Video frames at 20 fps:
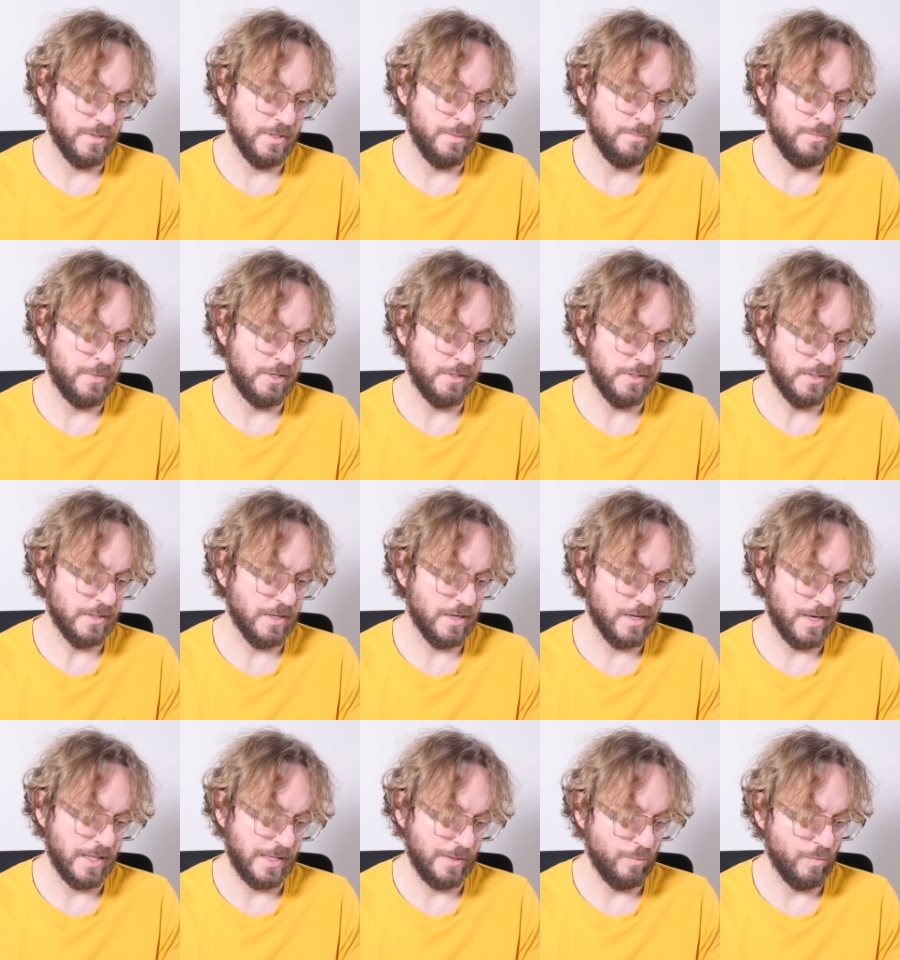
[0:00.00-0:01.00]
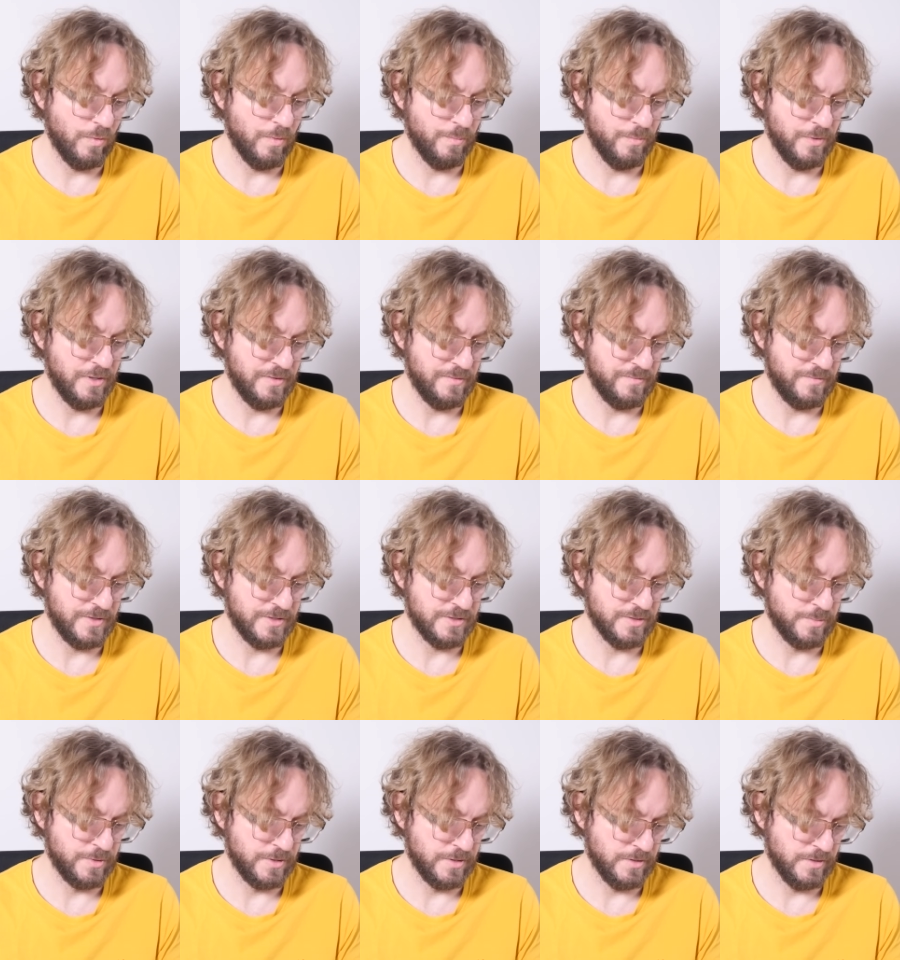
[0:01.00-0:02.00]
America, and it will be
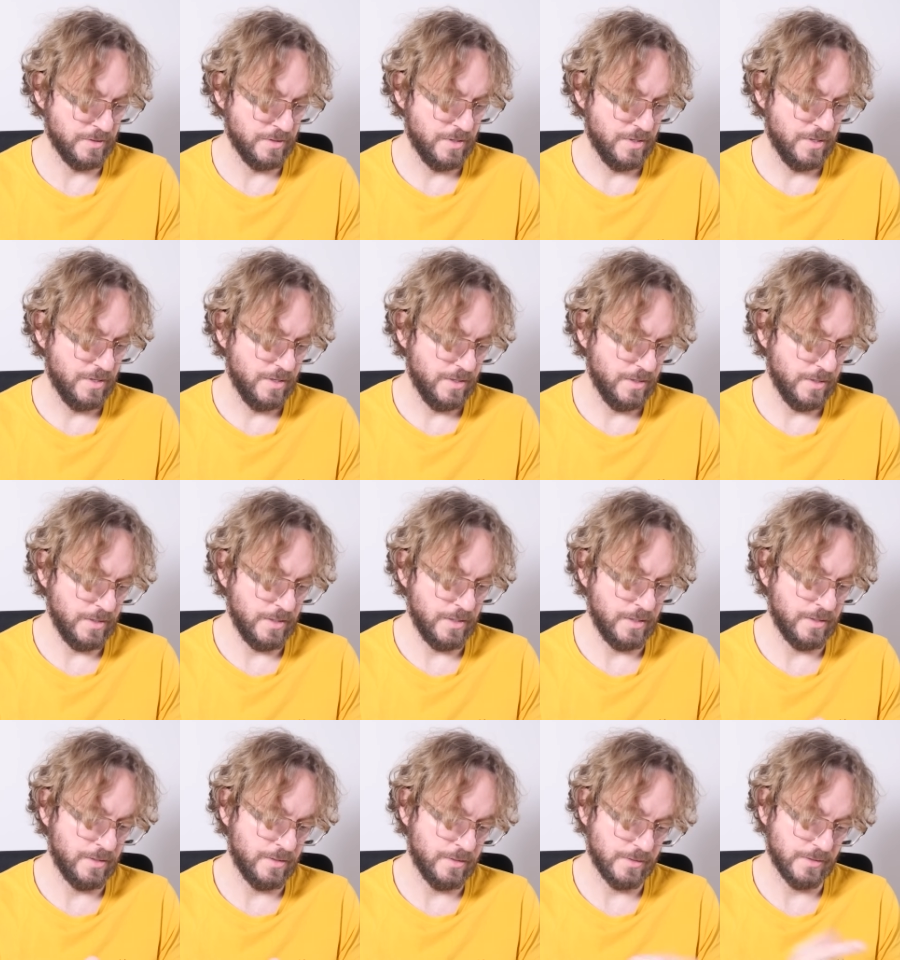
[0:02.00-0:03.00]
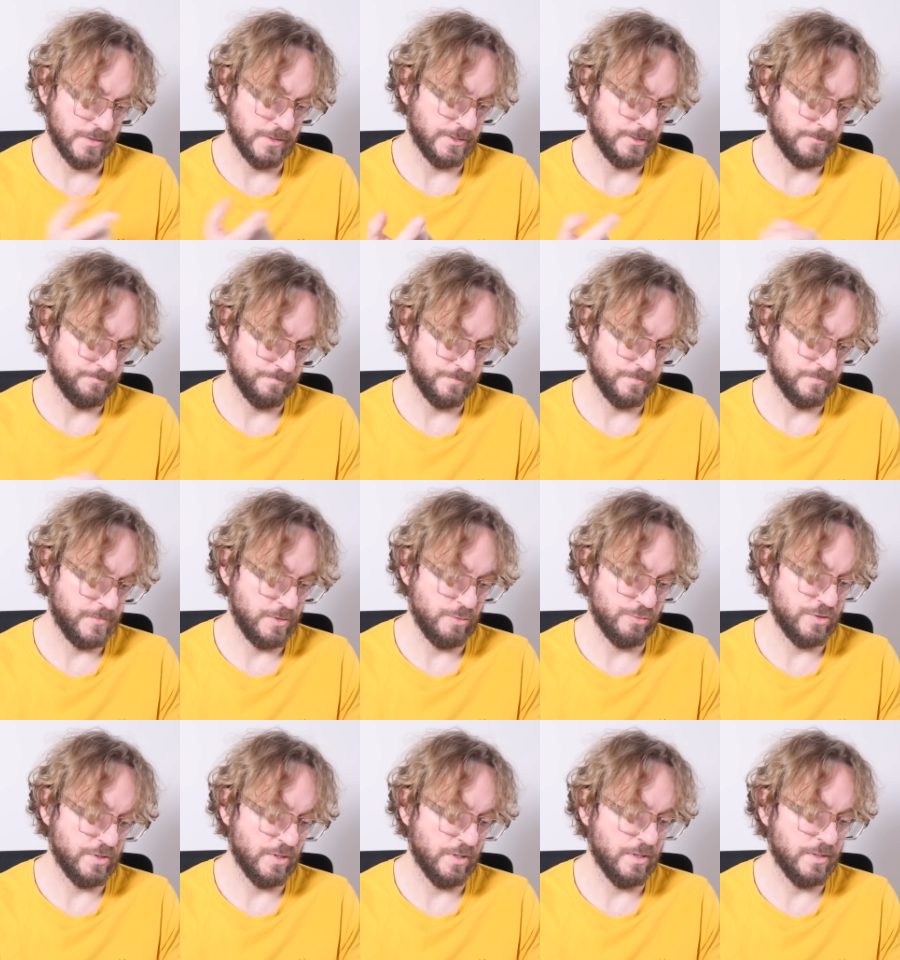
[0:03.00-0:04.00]
visible in New
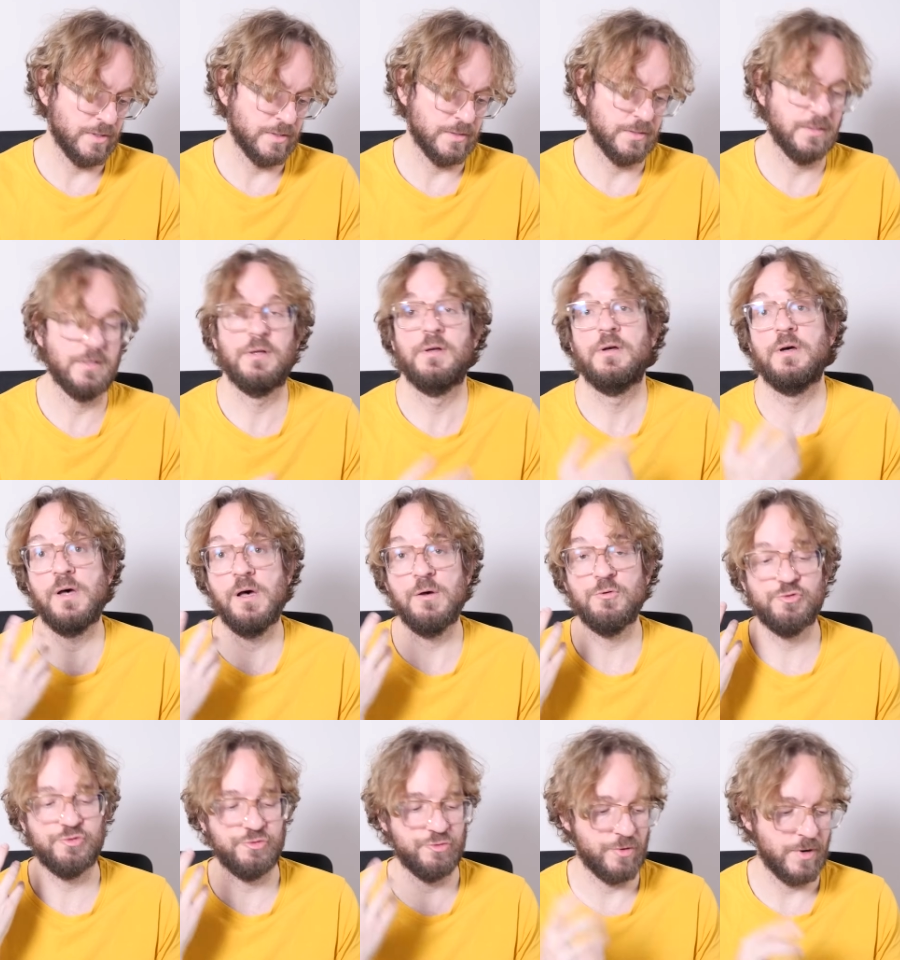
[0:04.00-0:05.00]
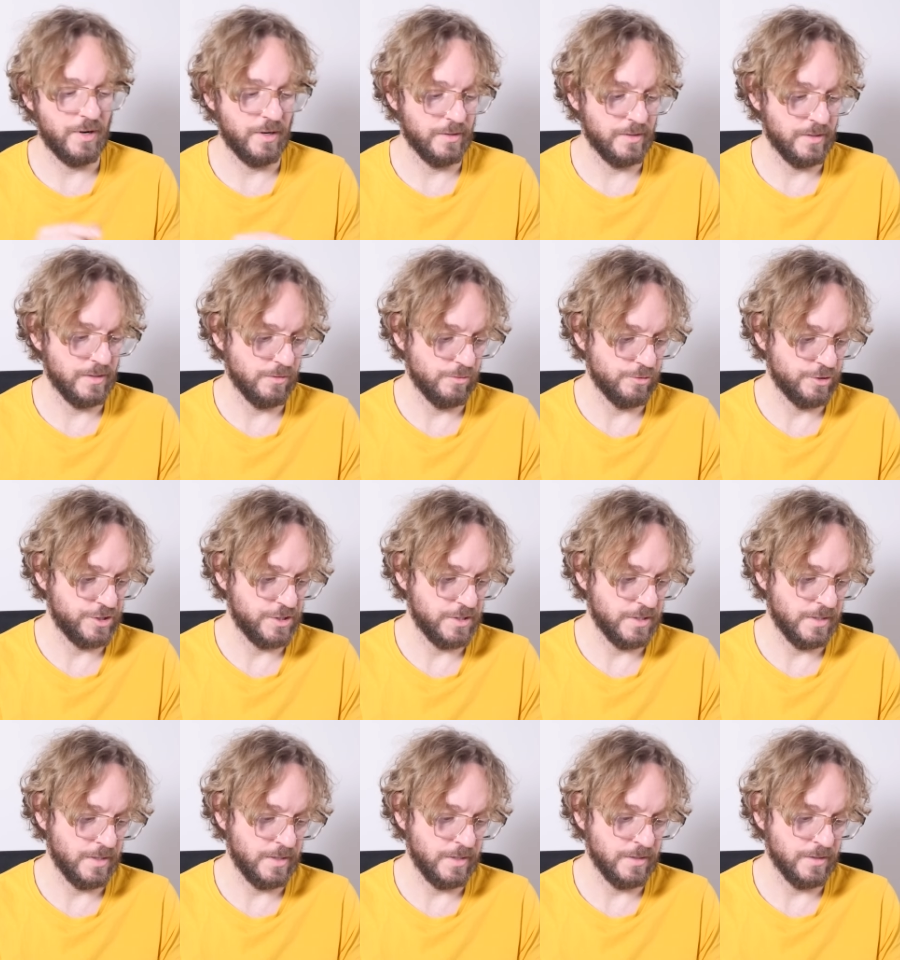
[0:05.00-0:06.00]
Zealand, Australia,
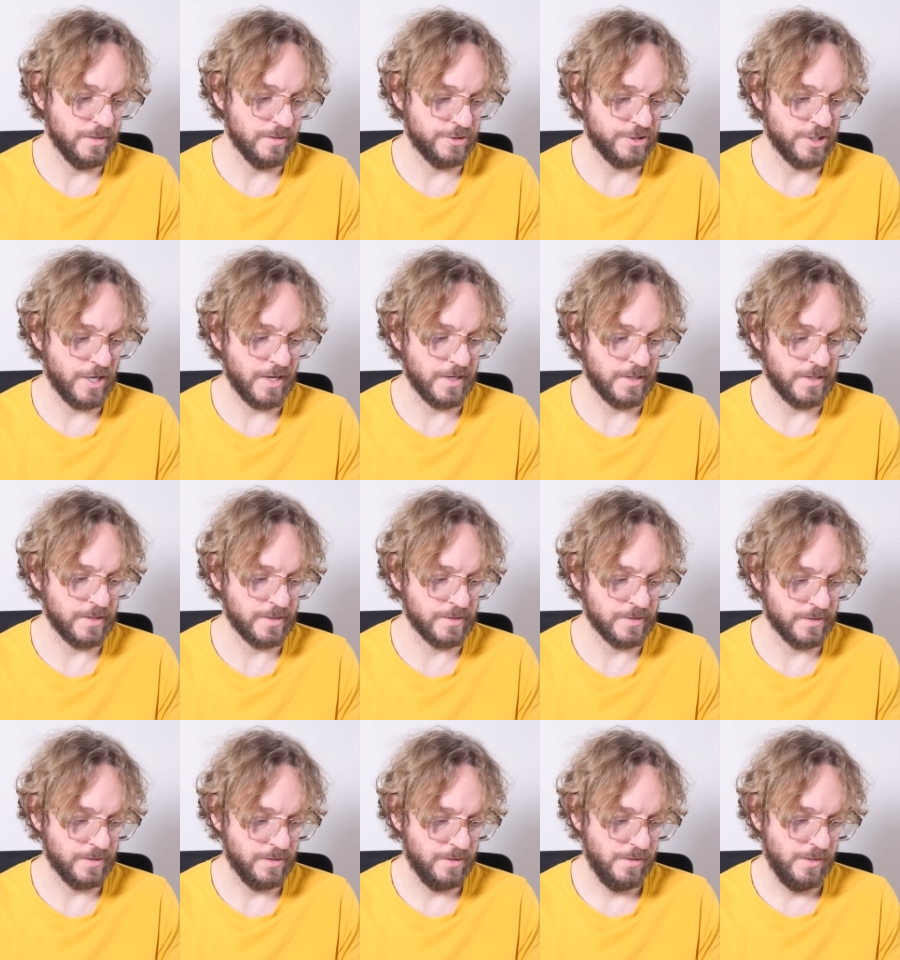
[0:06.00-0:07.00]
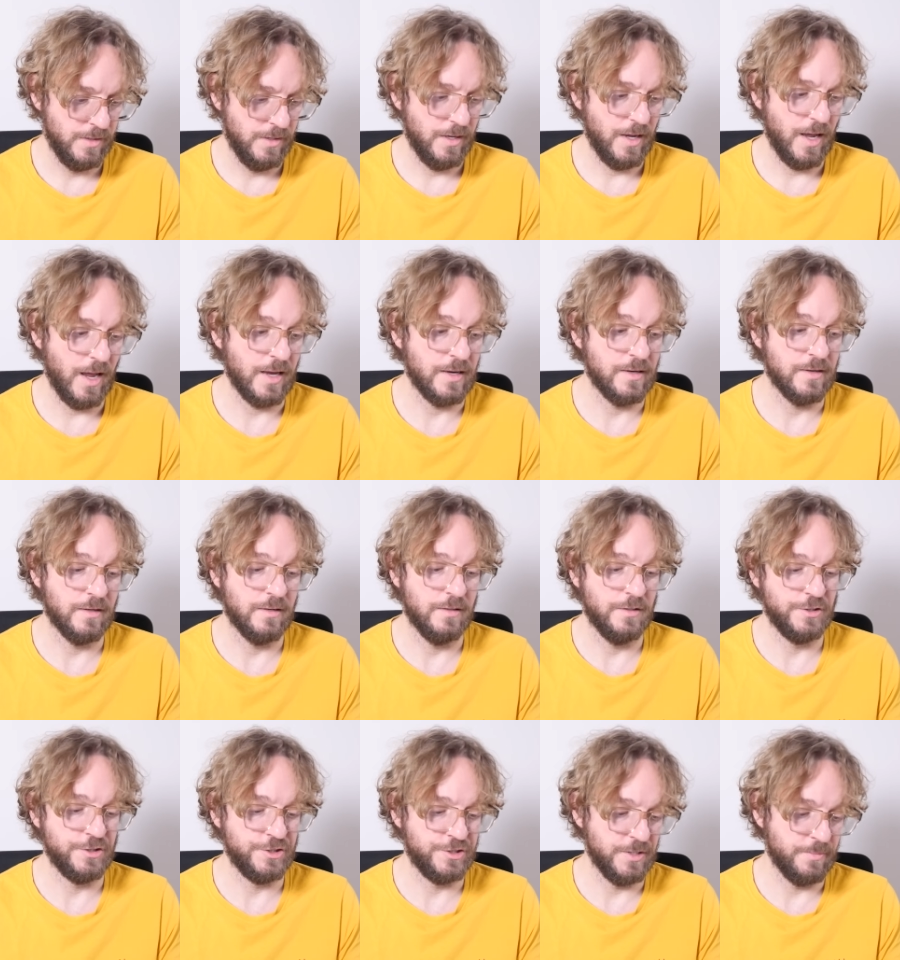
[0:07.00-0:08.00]
Oceania, China, and
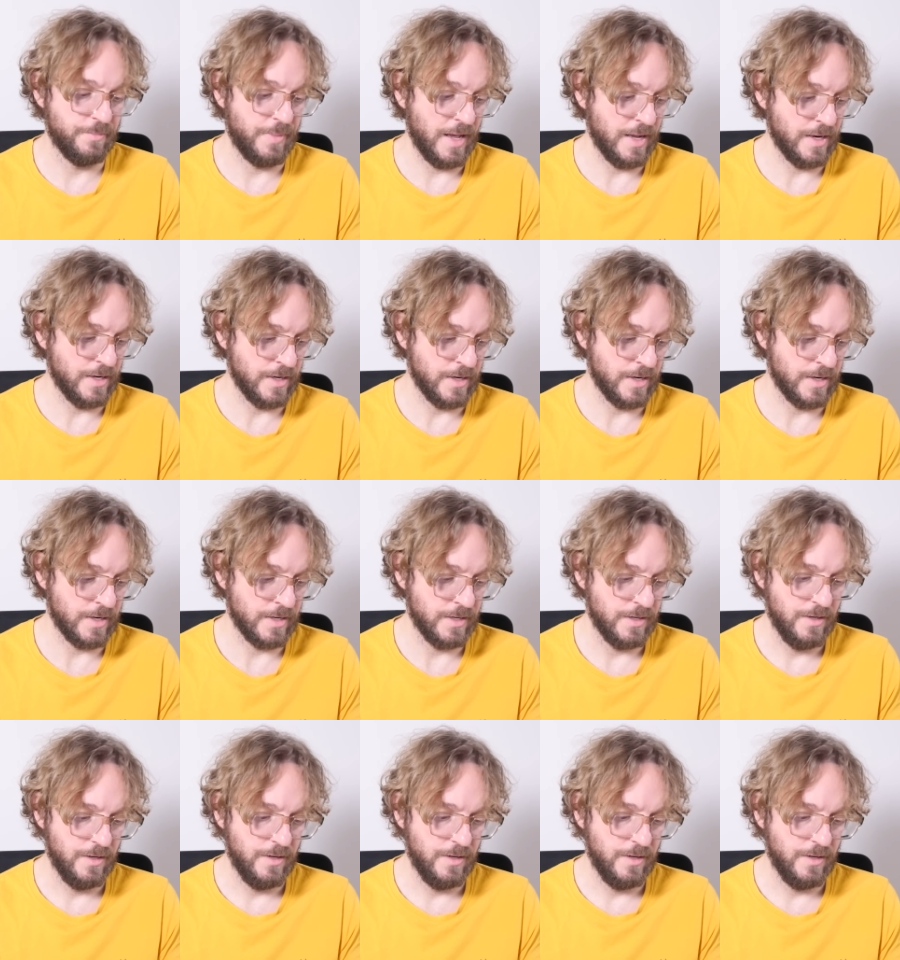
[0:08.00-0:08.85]
Japan.